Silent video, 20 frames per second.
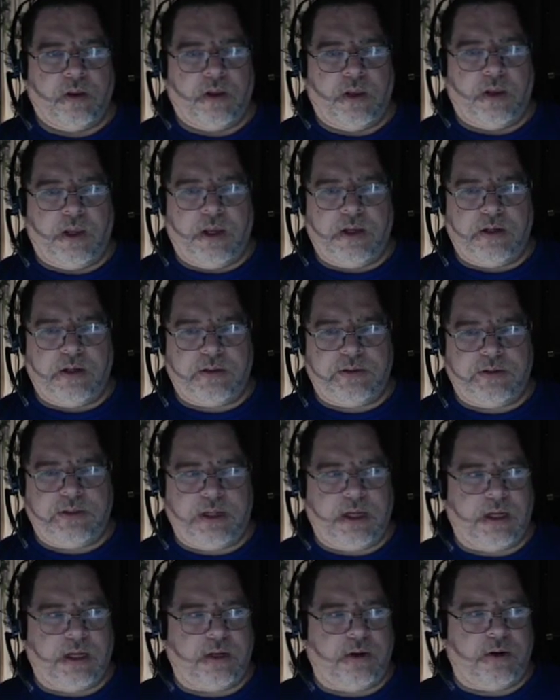Eat a
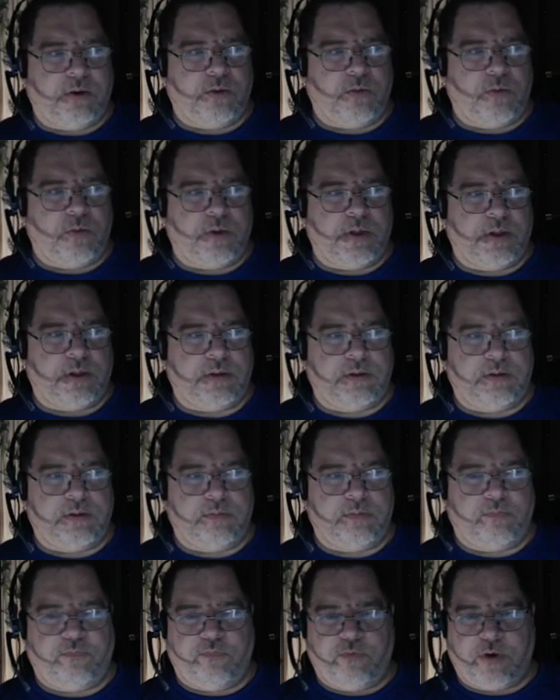dick. You're the one that
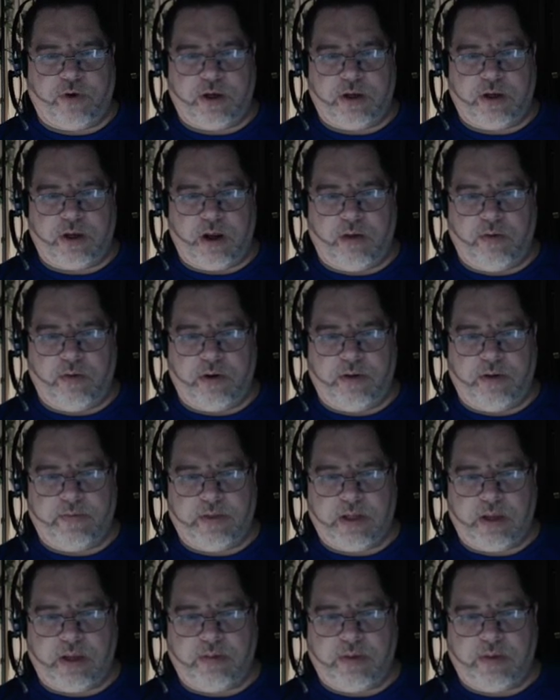frickin' got rid of it,
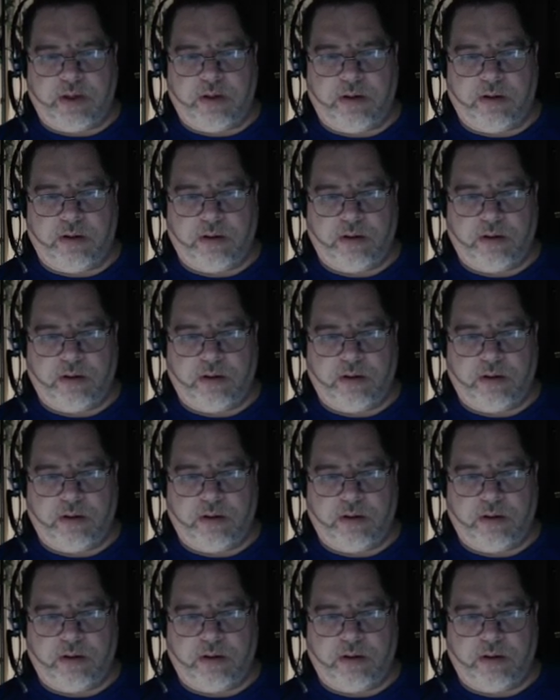not me.